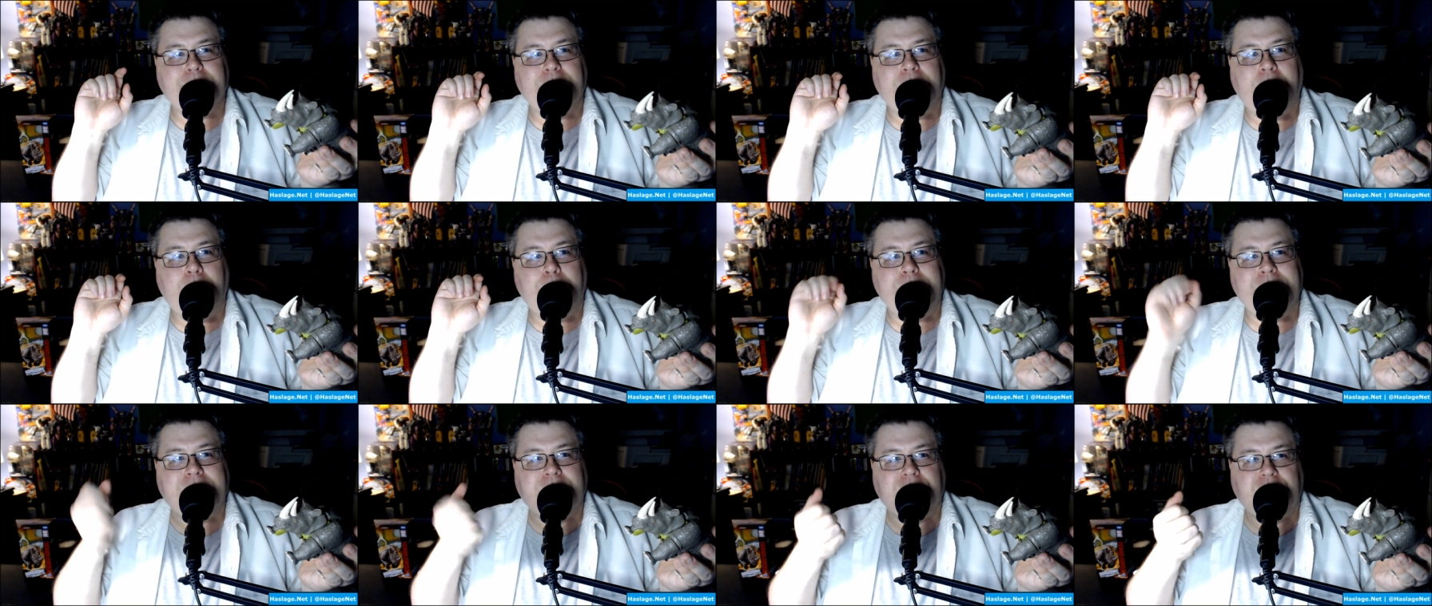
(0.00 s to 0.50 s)

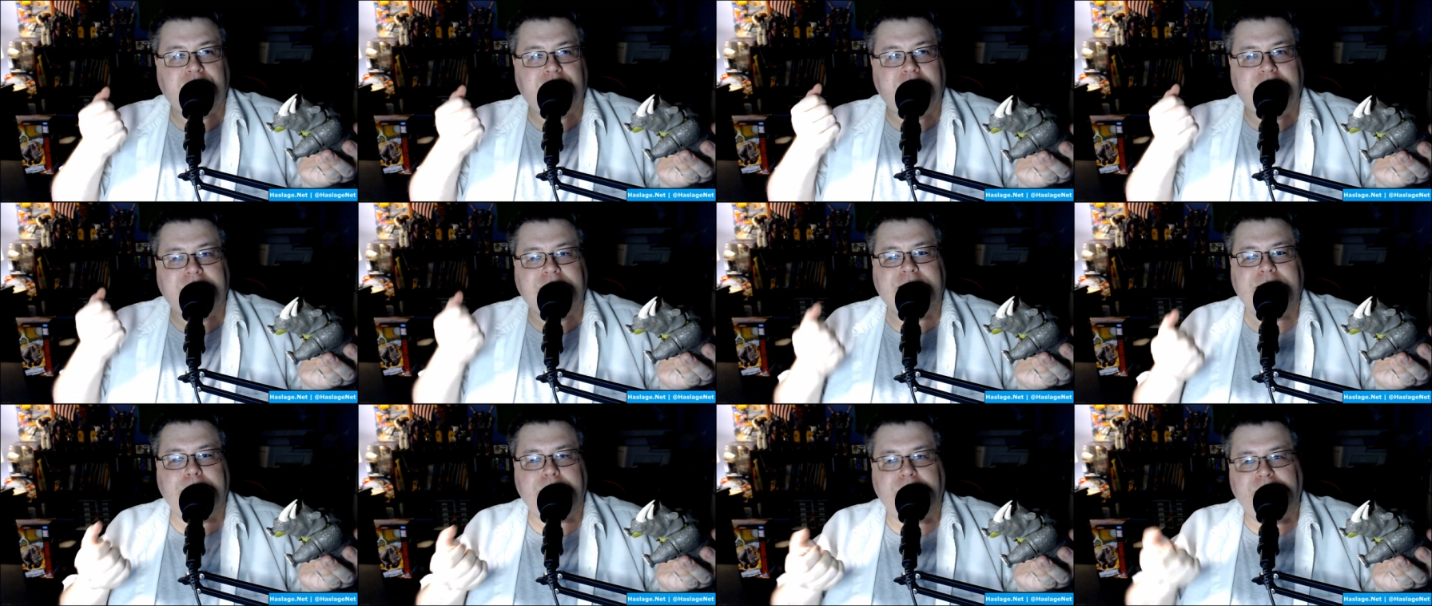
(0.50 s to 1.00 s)
open his
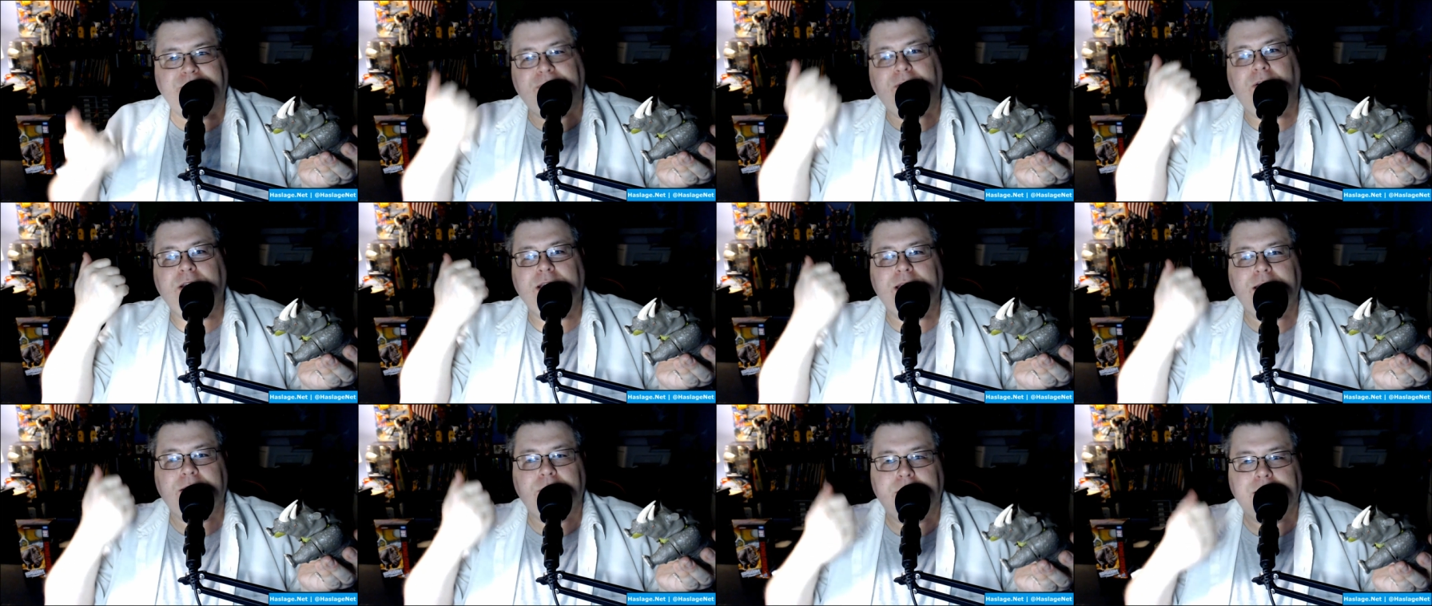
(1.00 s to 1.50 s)
shins up and fold
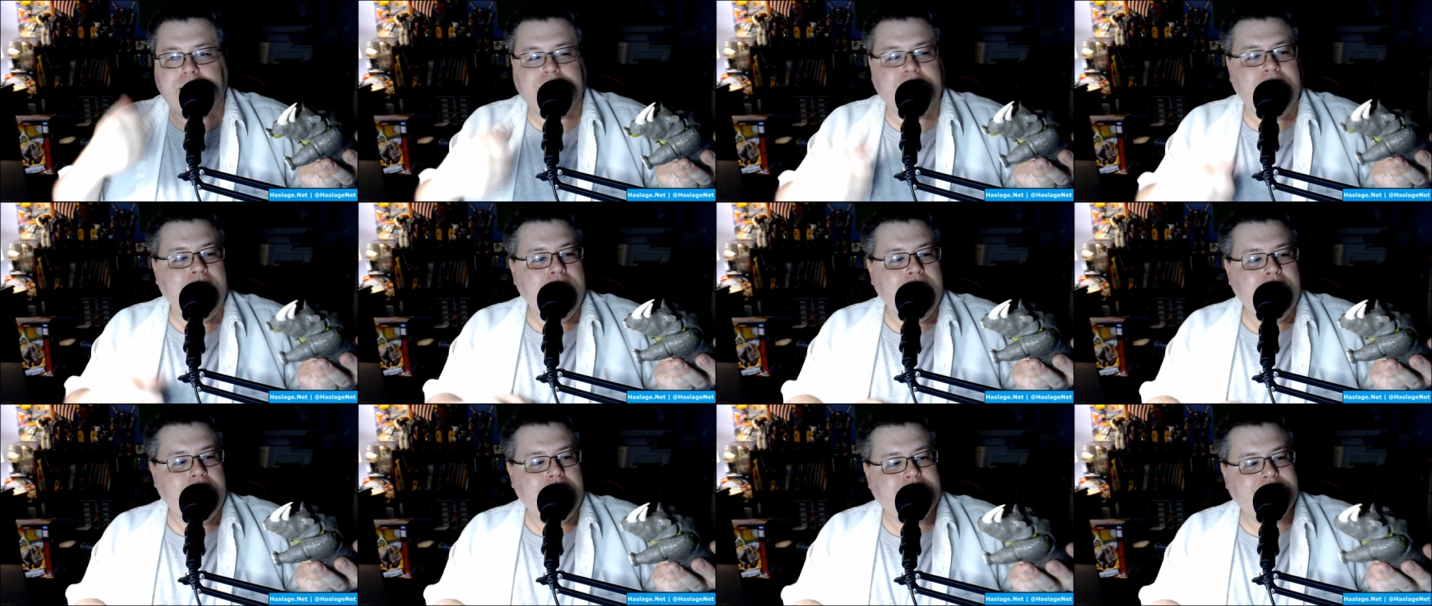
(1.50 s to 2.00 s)
into
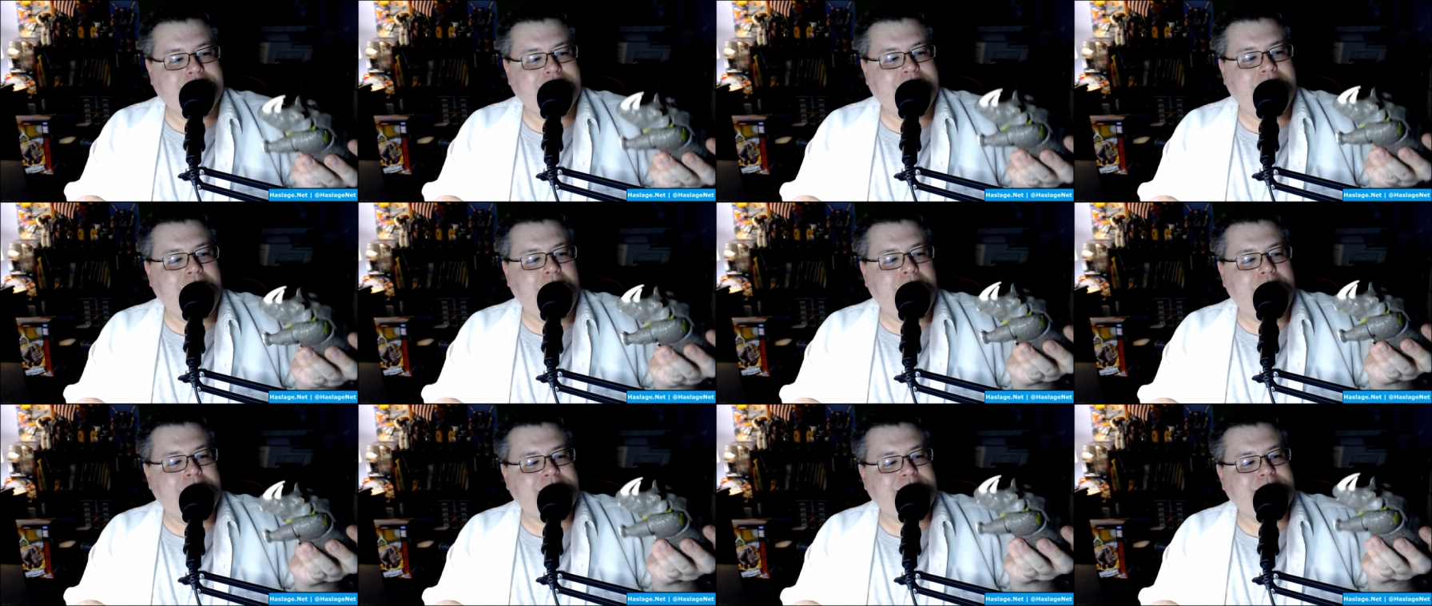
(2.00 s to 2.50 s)
his
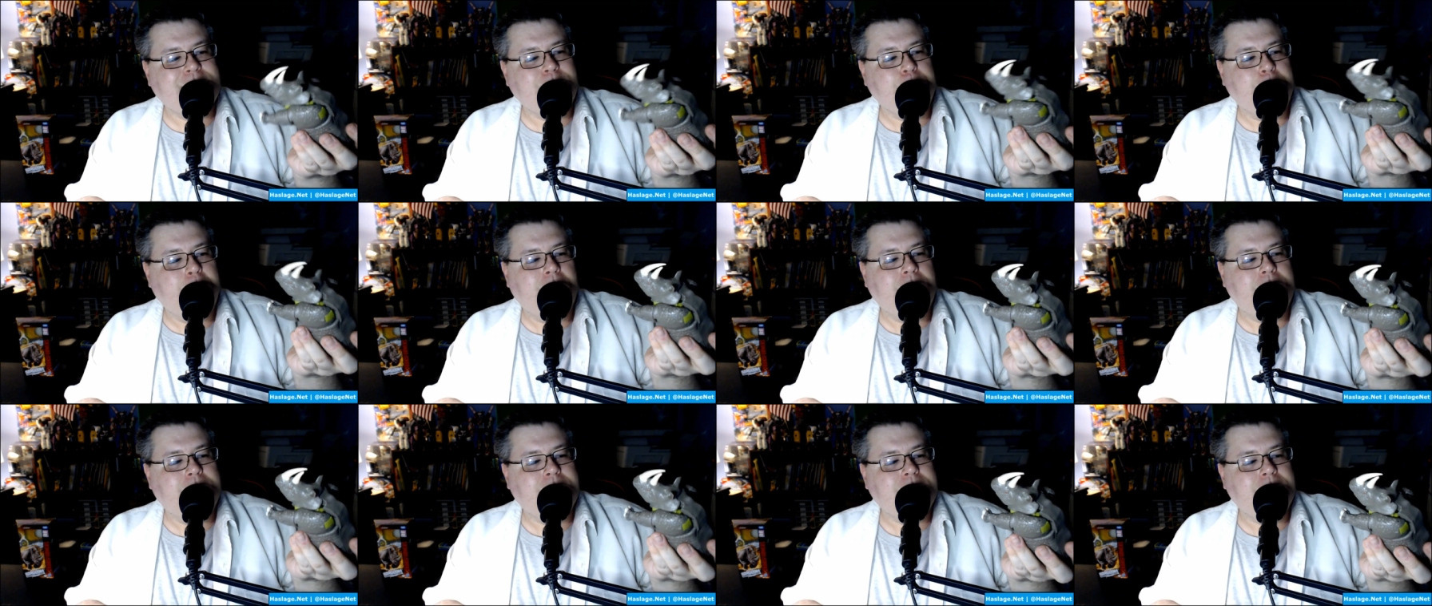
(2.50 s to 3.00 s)
guts,
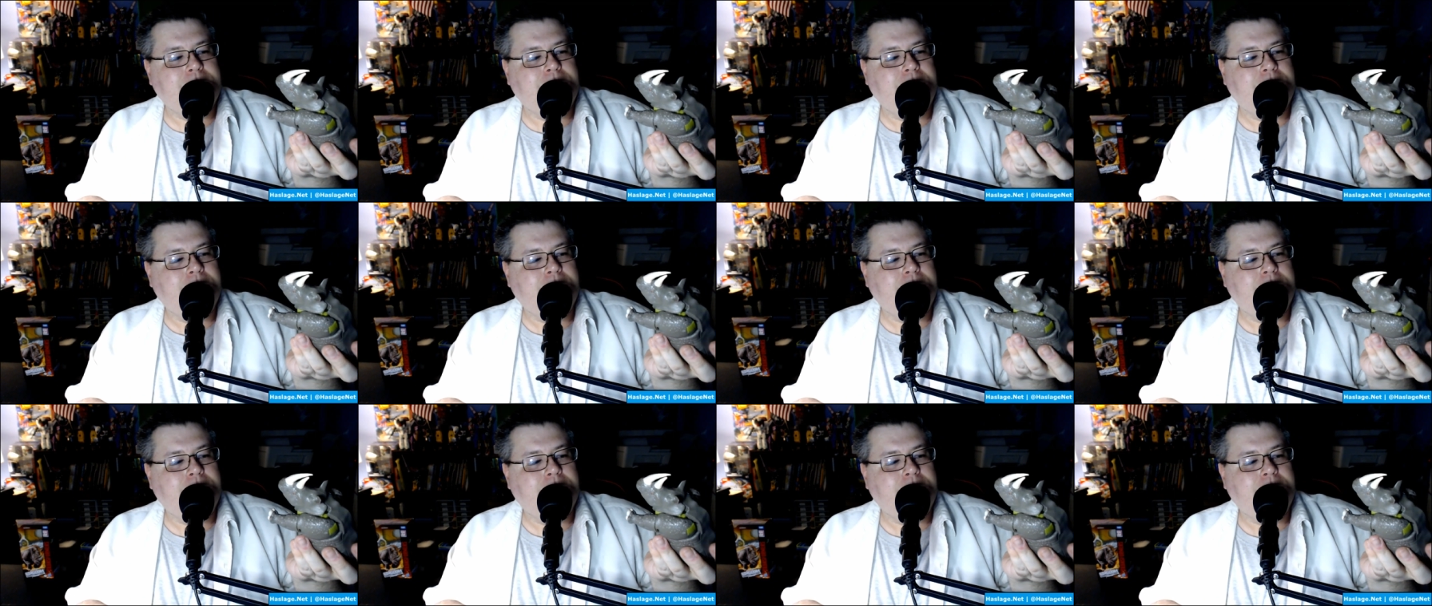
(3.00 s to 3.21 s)
but